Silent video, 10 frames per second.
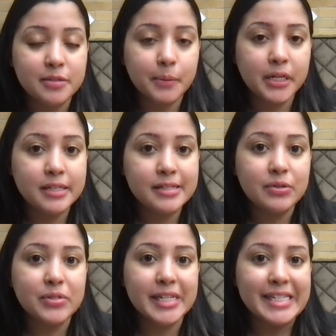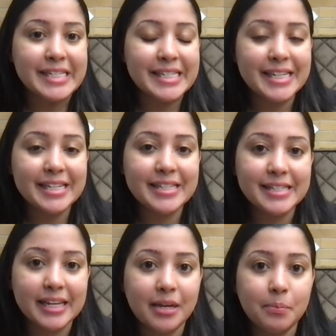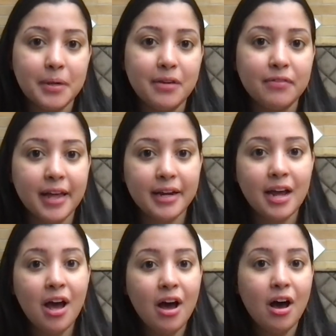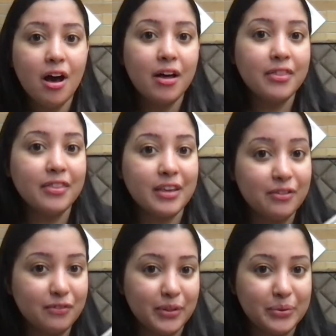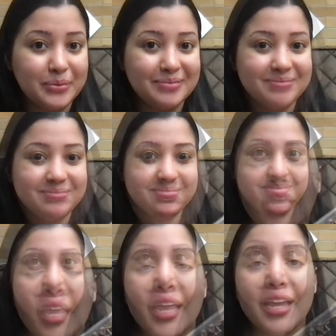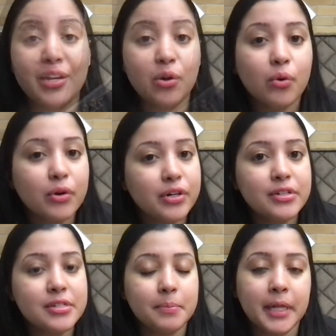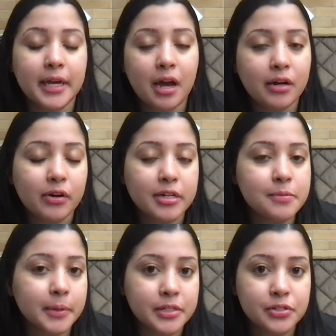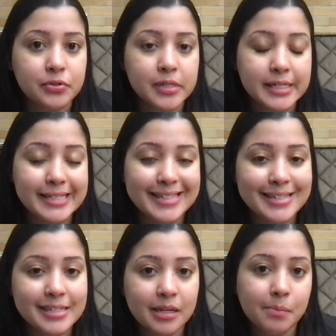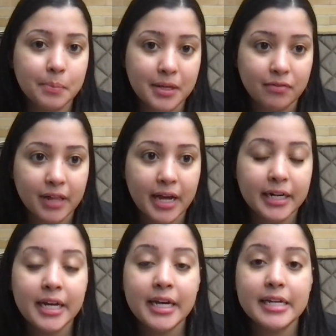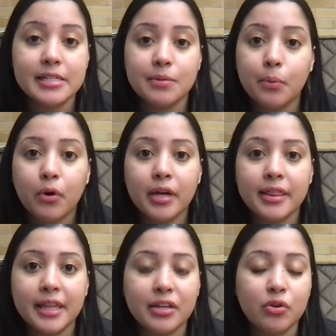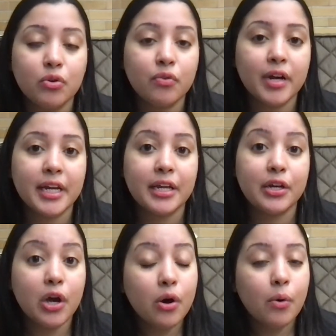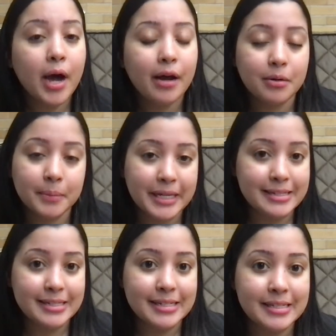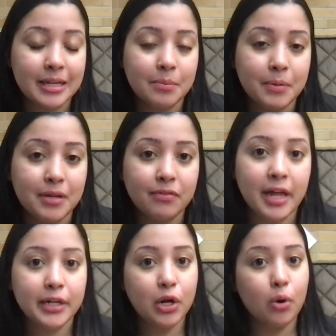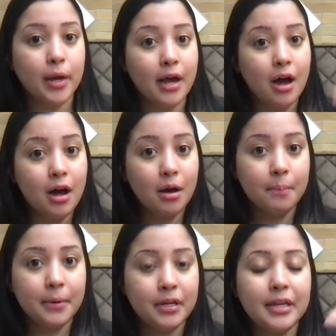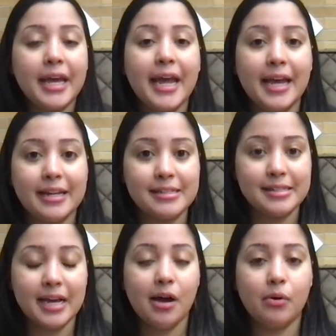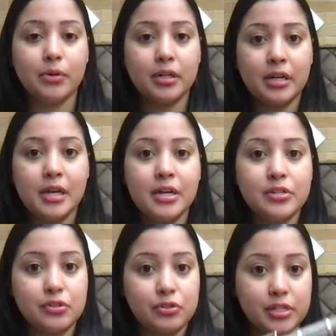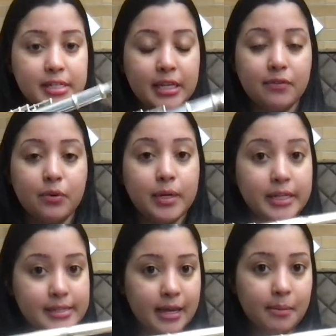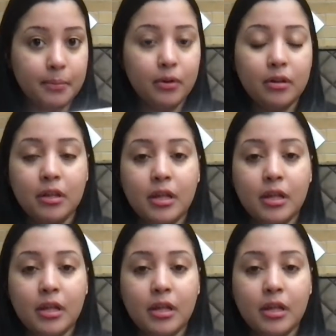buns using D, C, and B flat on the flute. In order to play hot cross buns using D, C, and B flat, it's important that you already know how to play D, C, and B flat going up and down. So just to give you an example,